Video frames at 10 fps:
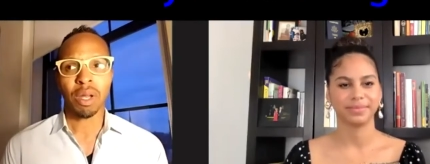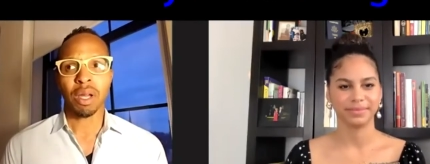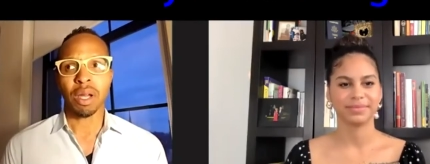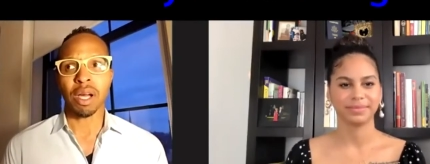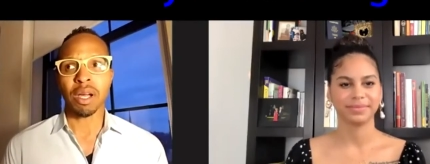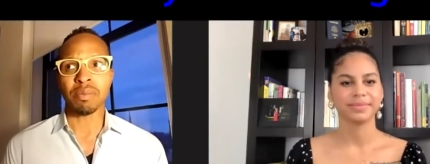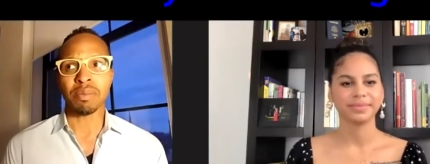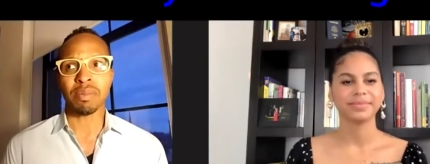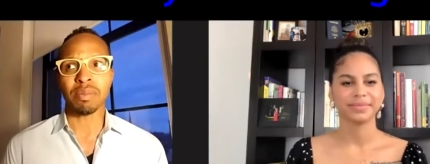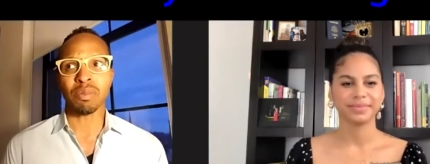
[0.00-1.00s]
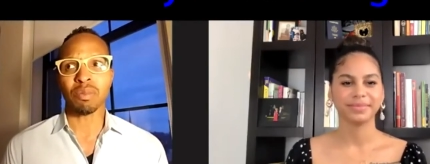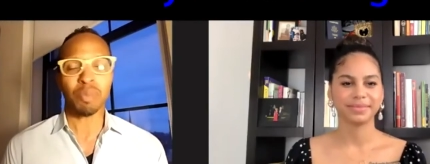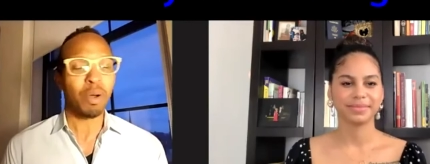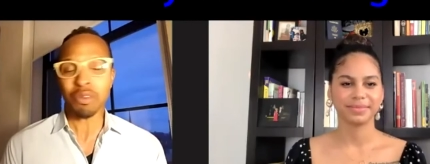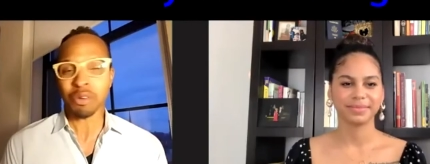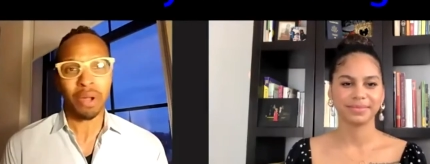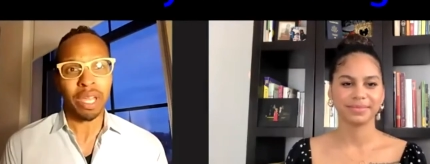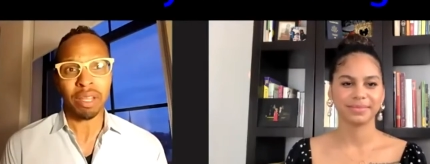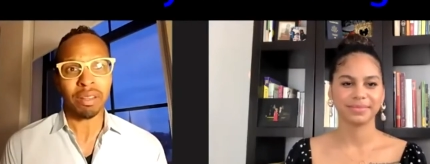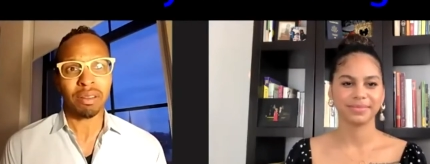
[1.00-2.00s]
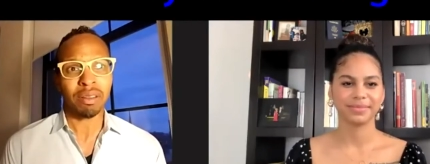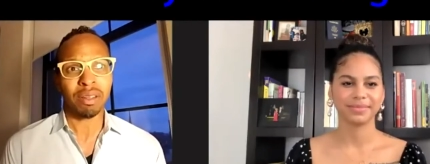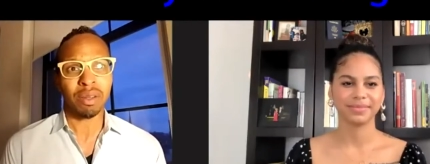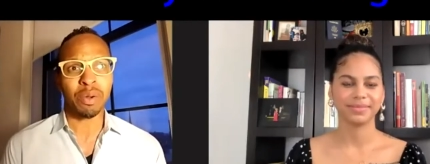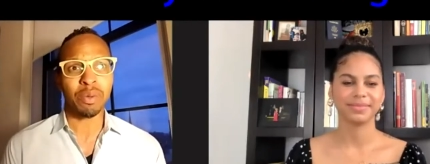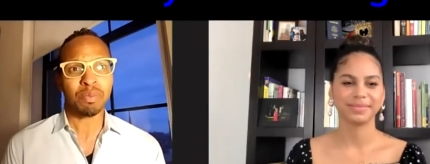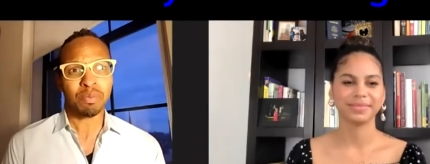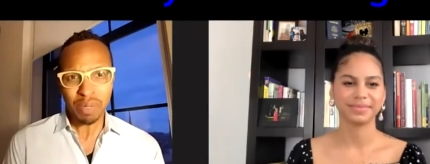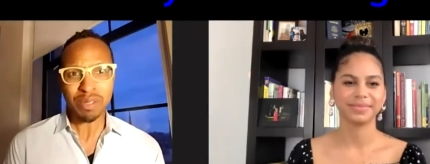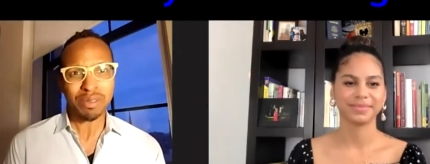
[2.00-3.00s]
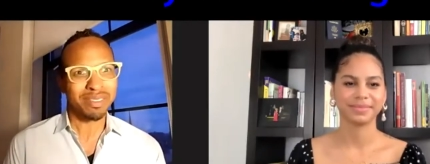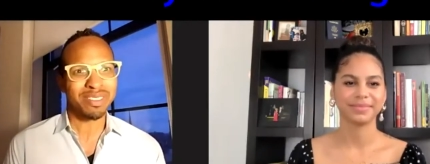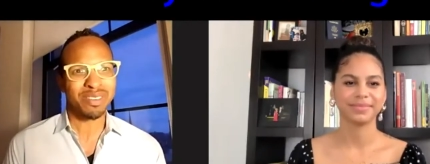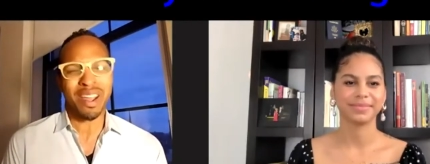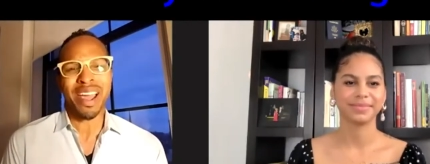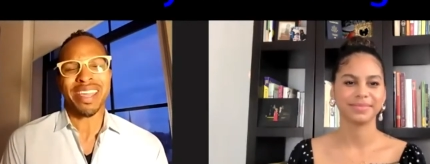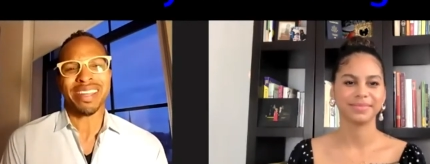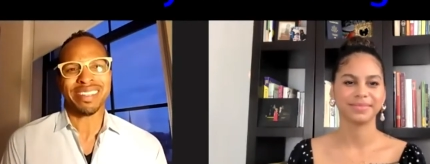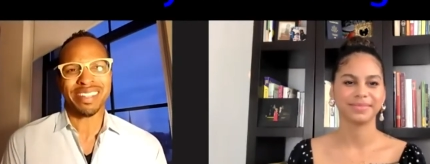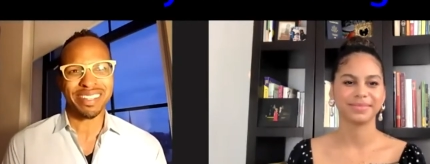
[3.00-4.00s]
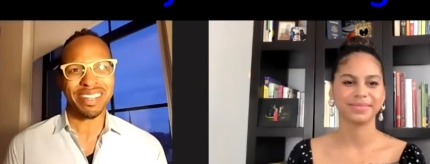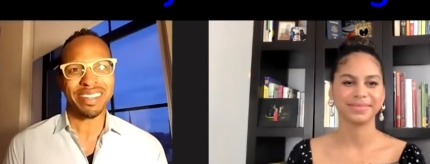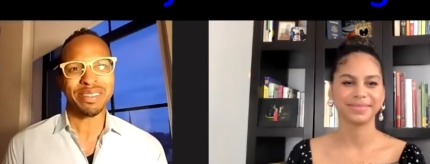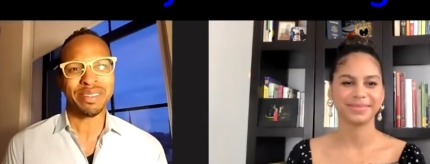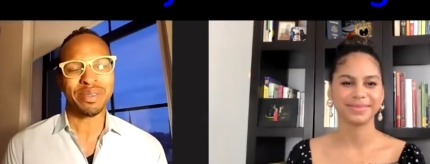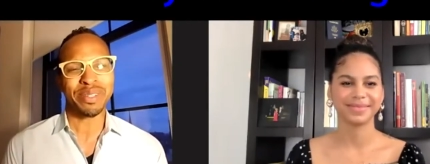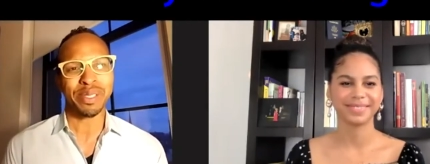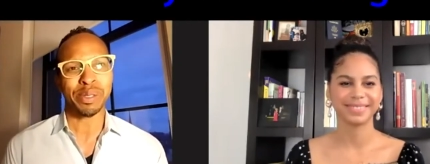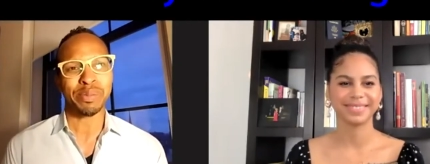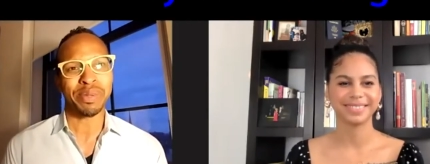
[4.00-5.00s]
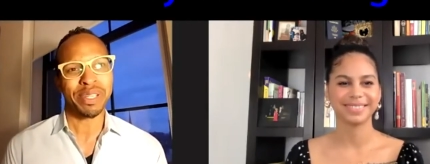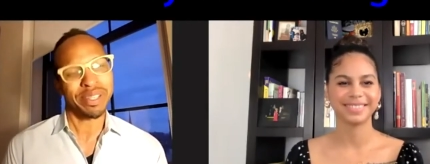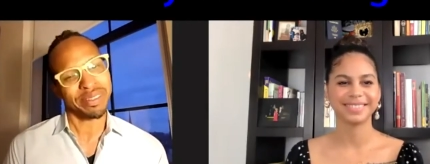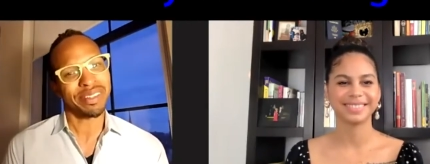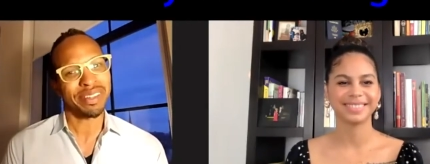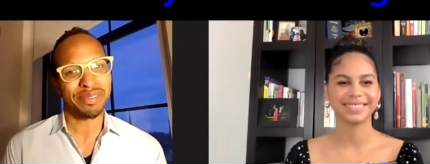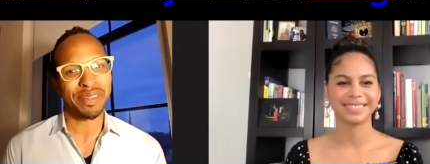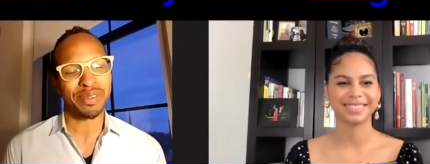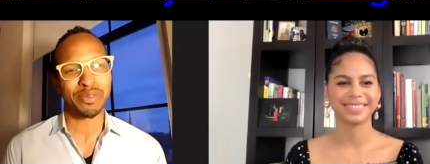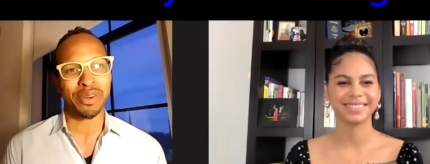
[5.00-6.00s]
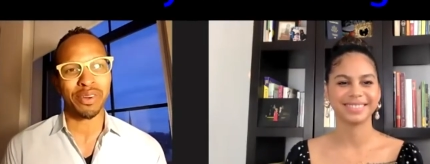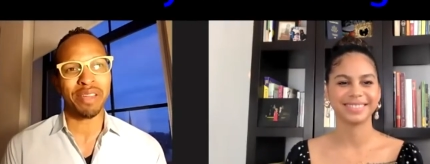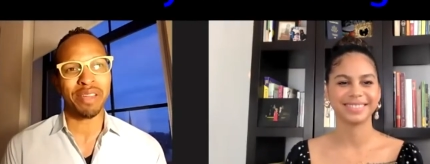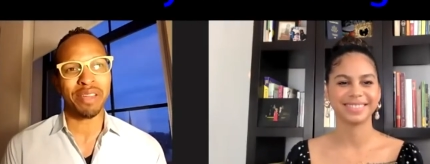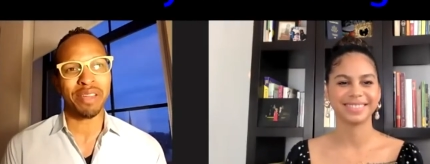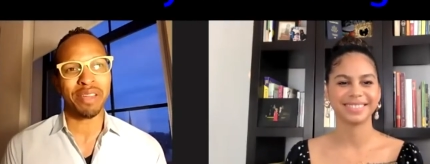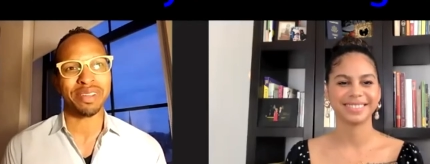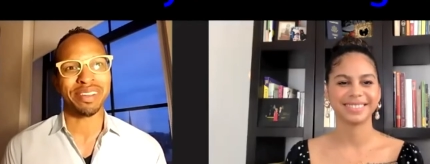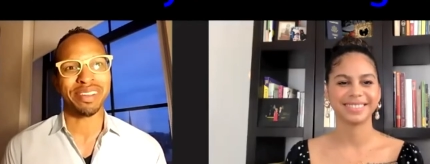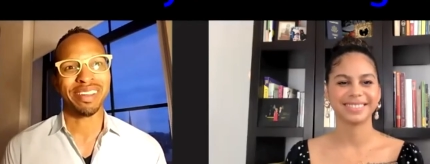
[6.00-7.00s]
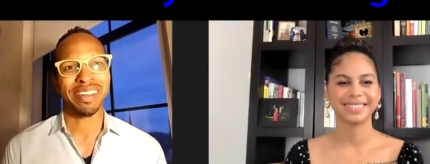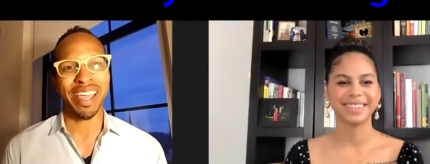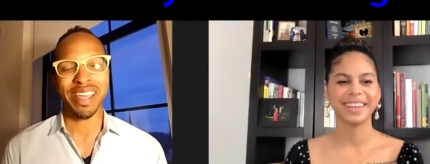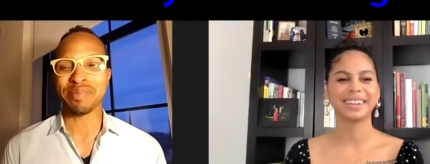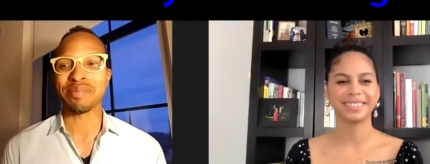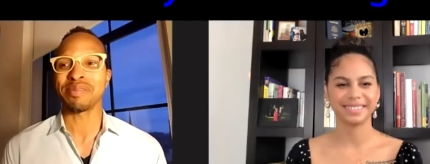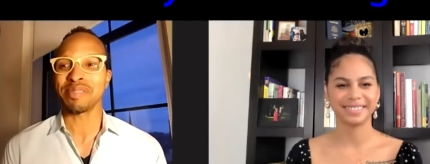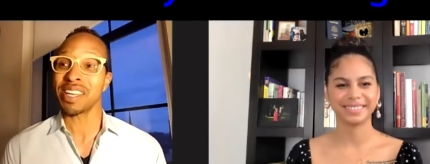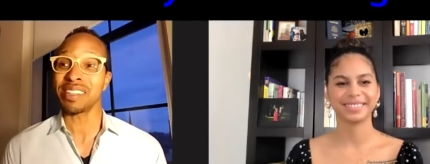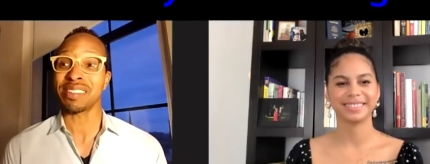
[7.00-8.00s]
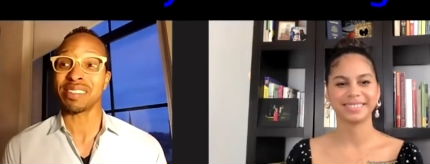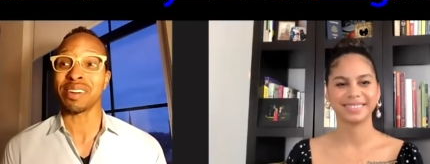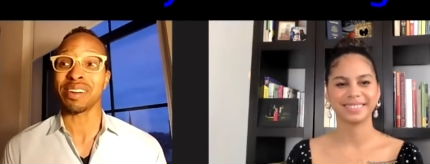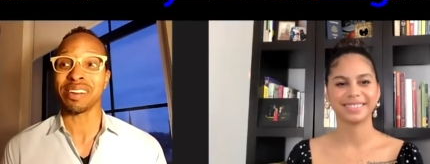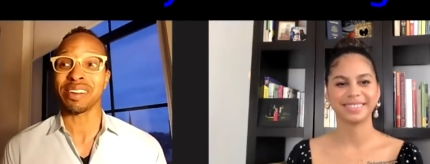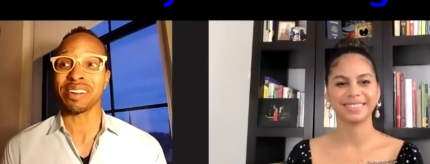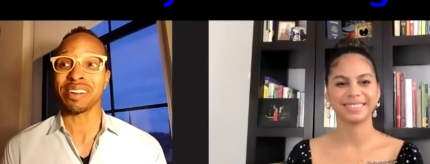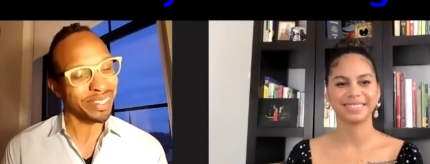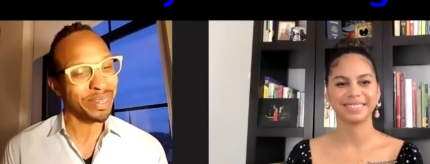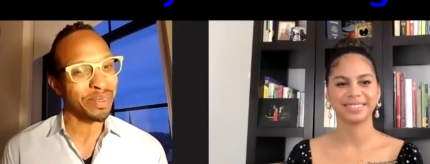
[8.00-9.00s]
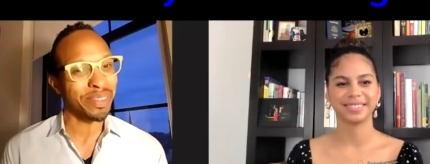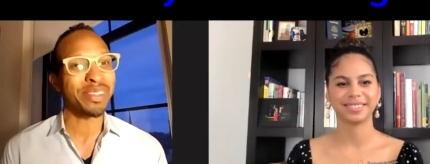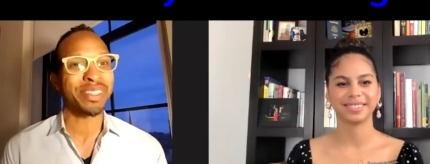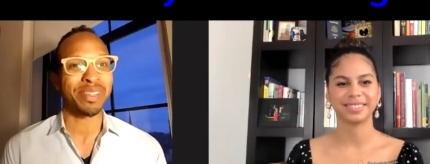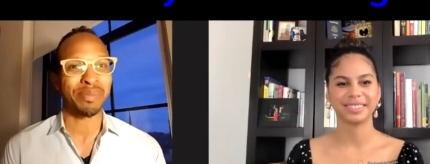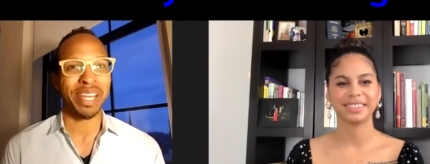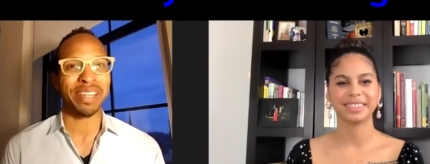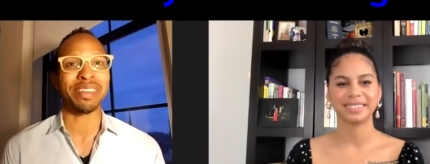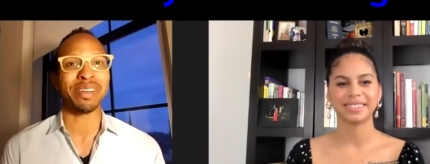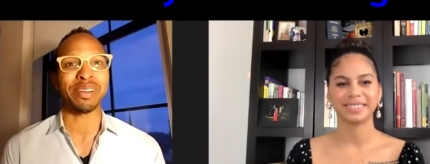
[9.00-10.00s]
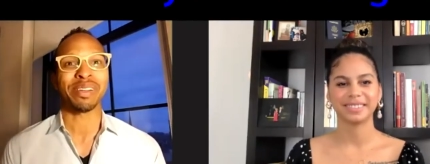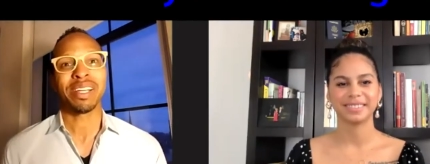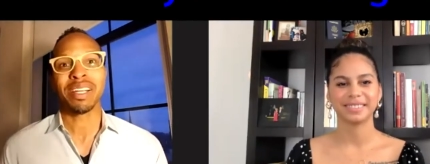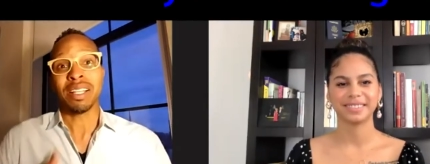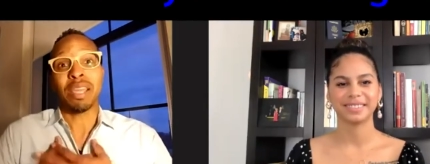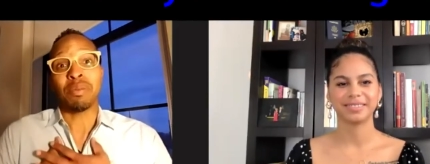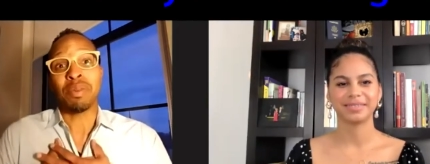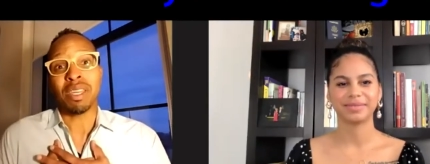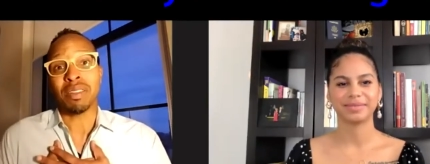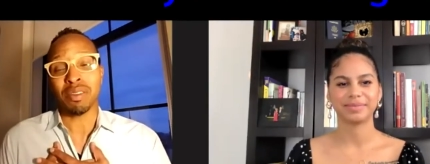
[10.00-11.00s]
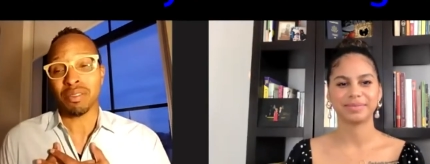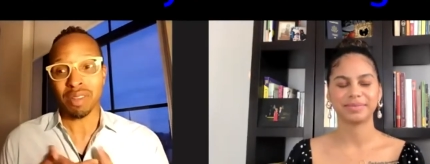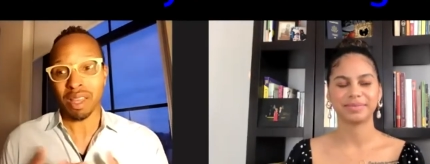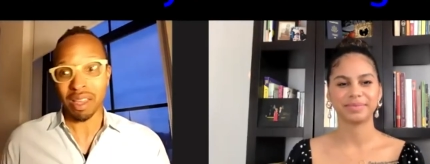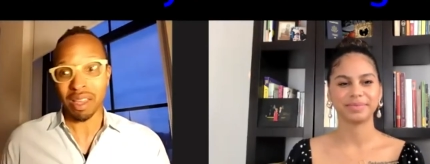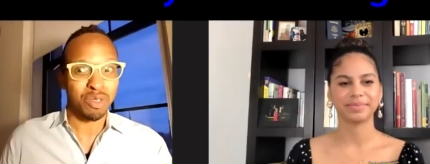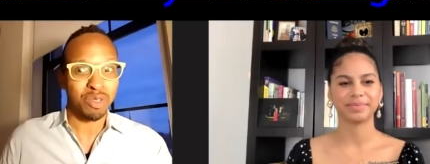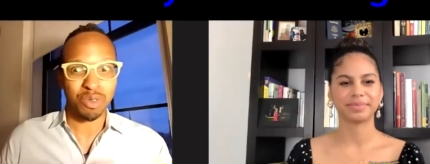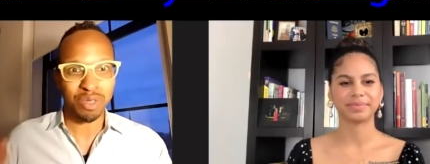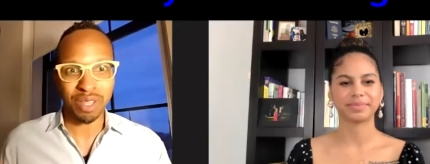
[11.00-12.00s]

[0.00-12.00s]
Speaker 1: um, both are great, you know, but try it, just get into it a little bit and see if it's right for you. And yeah. chances are, you know, there's somebody there like me, that, like I've introduced